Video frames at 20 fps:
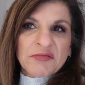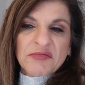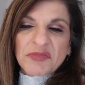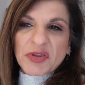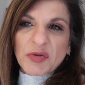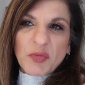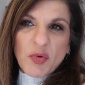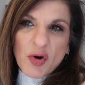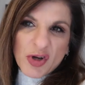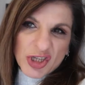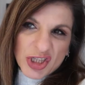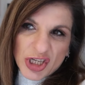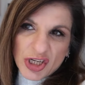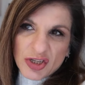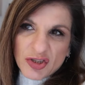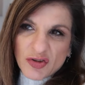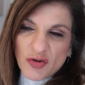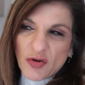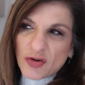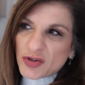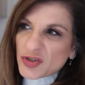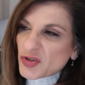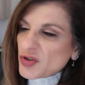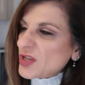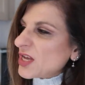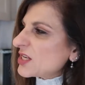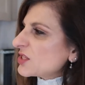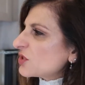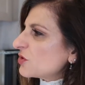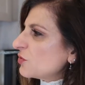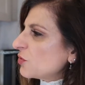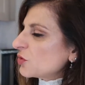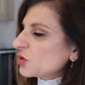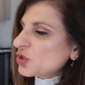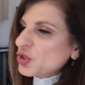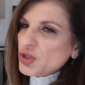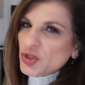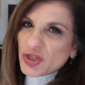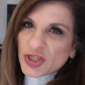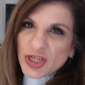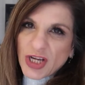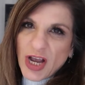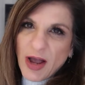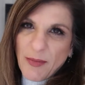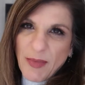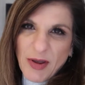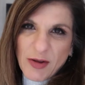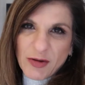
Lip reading: the washing's on, so that's not due to come